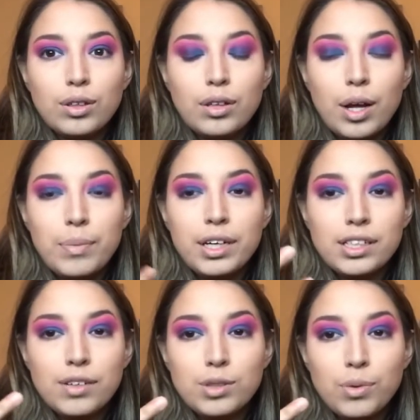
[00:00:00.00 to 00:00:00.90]
not because
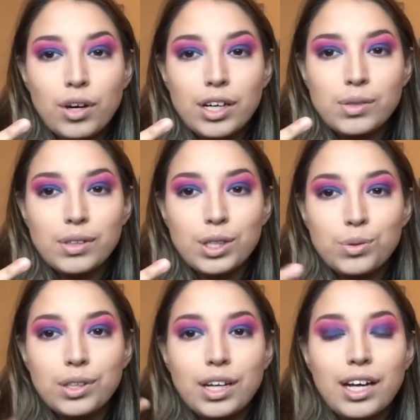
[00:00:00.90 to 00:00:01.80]
I have small eyes with this
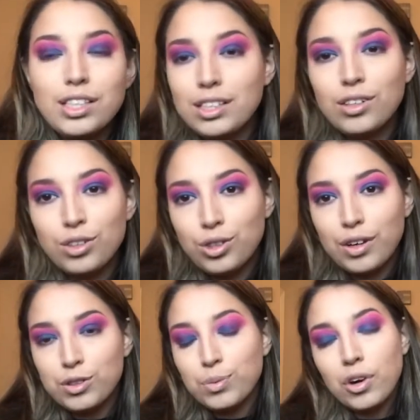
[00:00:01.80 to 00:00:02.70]
one. I still do
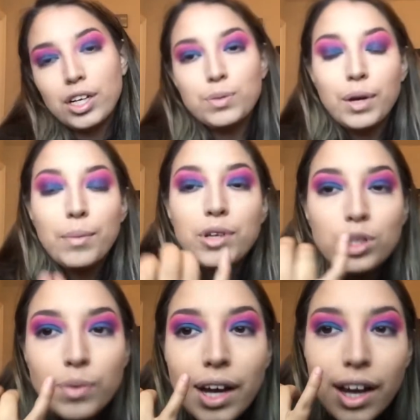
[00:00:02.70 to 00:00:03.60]
have small eyes, but I'm gonna
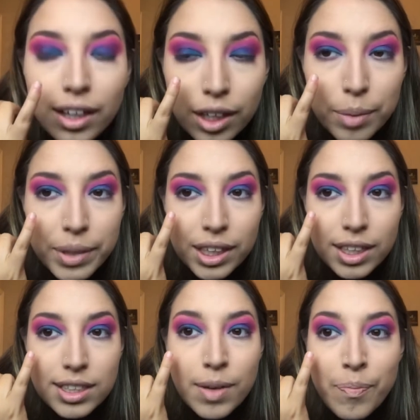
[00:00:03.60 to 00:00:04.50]
use white eyeliner
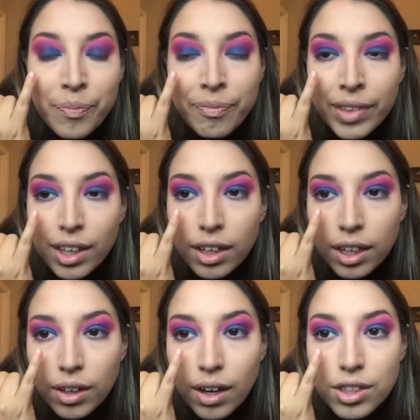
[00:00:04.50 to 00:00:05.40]
because
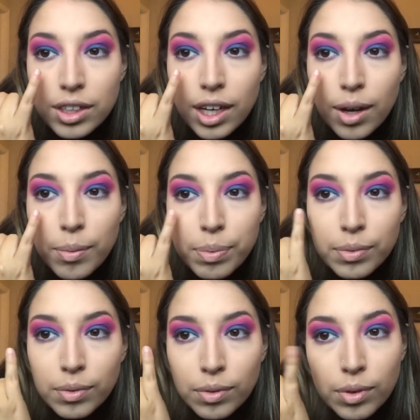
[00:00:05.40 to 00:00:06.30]
it'll actually help
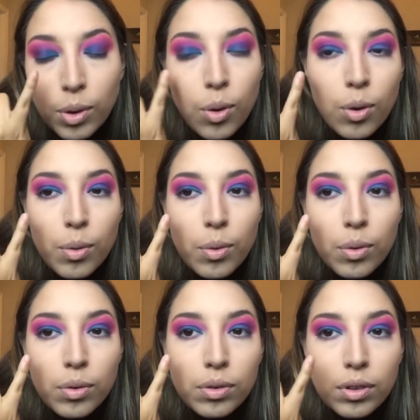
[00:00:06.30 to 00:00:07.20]
the
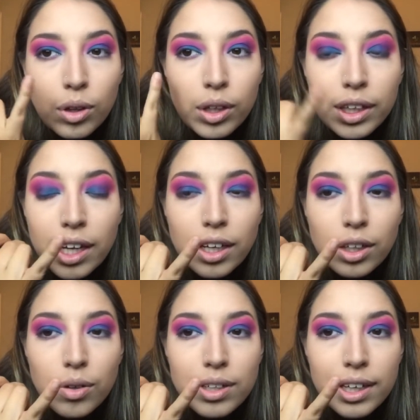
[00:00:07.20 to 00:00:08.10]
whole look kind of
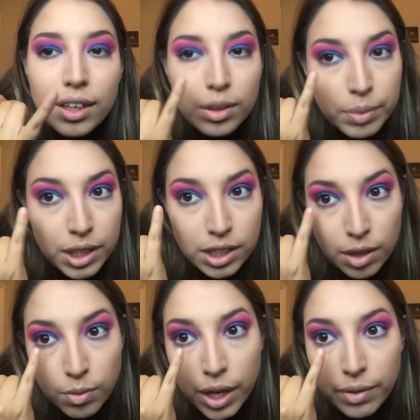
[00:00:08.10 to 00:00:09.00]
go together, because you
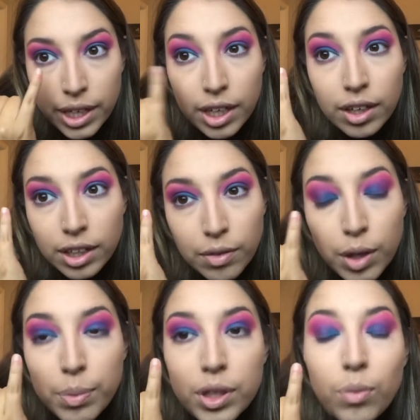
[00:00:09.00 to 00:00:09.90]
have white right here, and then when I
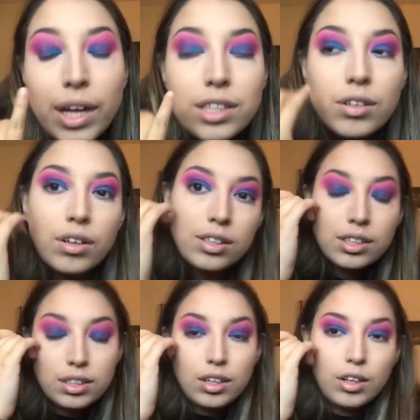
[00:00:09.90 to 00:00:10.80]
put the white stars,
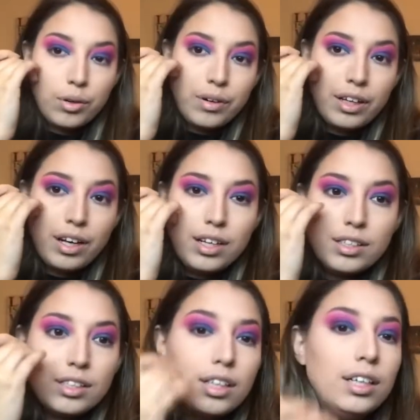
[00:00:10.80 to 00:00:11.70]
it's gonna look really nice.
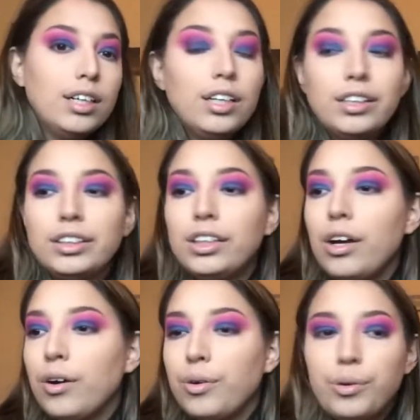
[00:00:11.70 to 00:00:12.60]

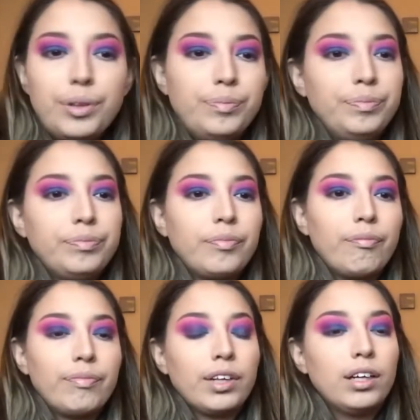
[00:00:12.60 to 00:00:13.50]
So,
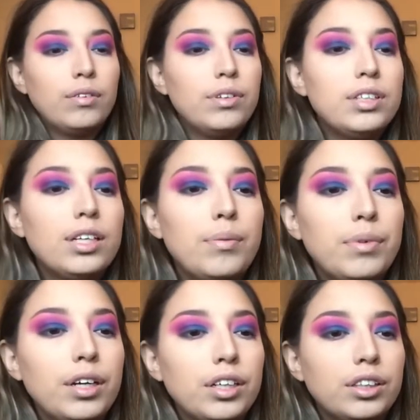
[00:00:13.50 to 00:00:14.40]
where's that brush?